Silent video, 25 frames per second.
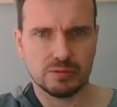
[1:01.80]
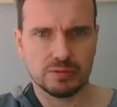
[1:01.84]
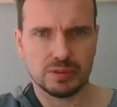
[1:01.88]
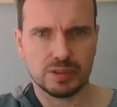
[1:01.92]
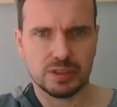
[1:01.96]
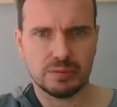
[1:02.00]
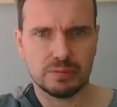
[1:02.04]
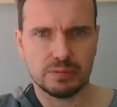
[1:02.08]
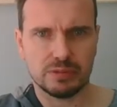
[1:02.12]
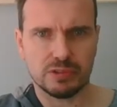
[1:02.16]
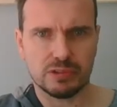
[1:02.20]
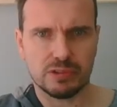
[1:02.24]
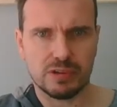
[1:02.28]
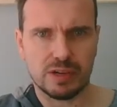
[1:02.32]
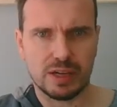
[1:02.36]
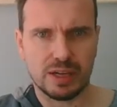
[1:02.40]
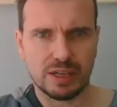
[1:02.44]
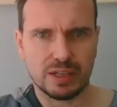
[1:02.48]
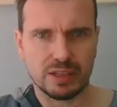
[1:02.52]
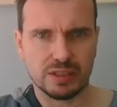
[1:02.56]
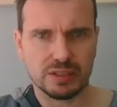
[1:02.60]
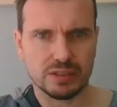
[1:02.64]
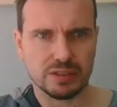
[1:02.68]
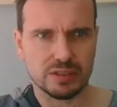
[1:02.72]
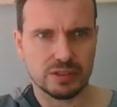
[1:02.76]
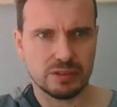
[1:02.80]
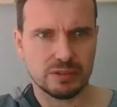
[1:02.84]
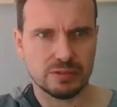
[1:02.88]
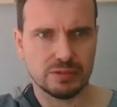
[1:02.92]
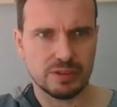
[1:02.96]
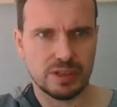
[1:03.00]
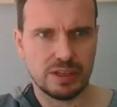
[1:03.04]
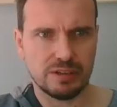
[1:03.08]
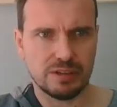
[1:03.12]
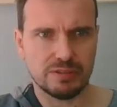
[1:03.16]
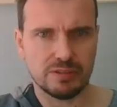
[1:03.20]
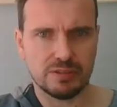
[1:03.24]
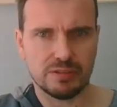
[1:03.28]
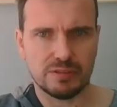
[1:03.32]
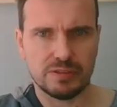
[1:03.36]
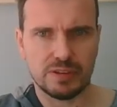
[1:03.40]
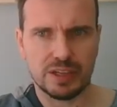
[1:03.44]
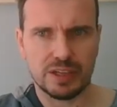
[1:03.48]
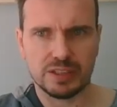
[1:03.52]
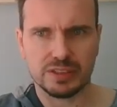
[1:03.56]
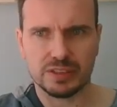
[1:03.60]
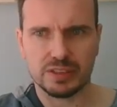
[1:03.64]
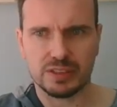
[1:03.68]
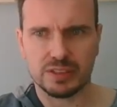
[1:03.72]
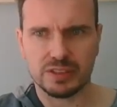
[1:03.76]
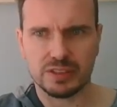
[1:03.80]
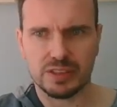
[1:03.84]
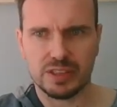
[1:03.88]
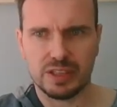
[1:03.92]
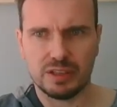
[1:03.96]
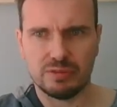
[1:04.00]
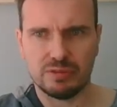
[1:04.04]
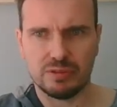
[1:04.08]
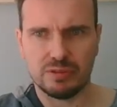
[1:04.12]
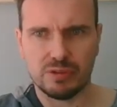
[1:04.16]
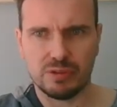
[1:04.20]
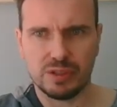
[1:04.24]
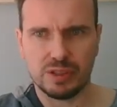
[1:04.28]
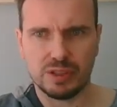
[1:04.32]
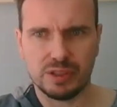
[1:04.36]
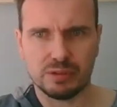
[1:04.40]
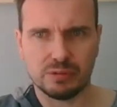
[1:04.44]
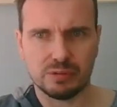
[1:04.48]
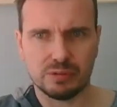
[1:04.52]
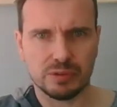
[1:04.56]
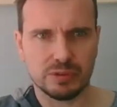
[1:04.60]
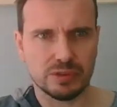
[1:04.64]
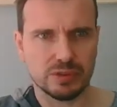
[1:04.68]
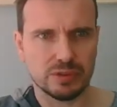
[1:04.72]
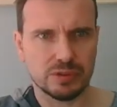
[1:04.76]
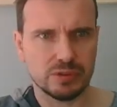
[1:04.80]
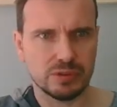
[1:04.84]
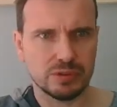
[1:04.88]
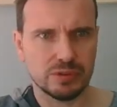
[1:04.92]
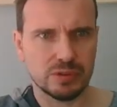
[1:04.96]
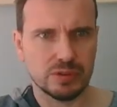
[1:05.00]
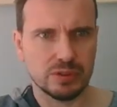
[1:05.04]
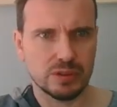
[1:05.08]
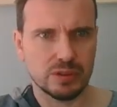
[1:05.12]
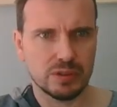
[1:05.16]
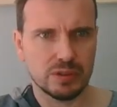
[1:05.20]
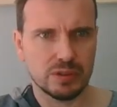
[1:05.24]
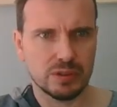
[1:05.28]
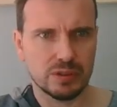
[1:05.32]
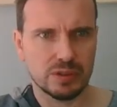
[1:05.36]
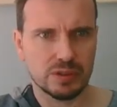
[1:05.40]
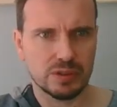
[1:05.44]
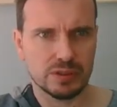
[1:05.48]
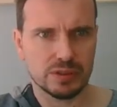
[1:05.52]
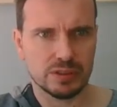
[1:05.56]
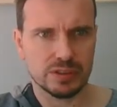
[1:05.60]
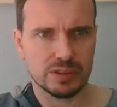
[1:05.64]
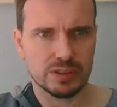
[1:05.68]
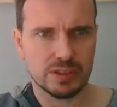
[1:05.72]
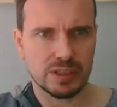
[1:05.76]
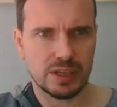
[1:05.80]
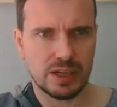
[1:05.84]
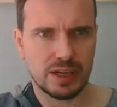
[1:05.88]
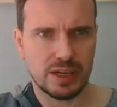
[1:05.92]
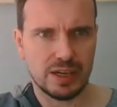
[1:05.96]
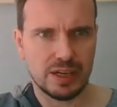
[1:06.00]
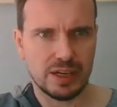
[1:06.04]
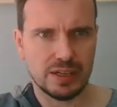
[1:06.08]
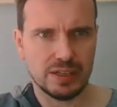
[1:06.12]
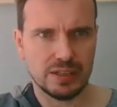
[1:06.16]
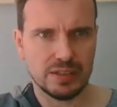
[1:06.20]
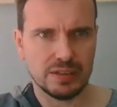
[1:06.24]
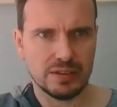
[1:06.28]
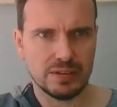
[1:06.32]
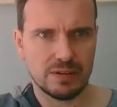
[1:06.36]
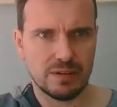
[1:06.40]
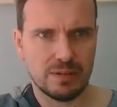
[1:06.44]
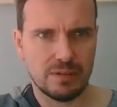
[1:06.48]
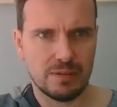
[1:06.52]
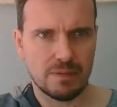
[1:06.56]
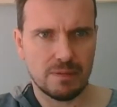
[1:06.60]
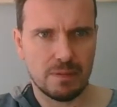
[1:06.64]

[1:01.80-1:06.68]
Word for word: keep track. So f of x is therefore equal to sine,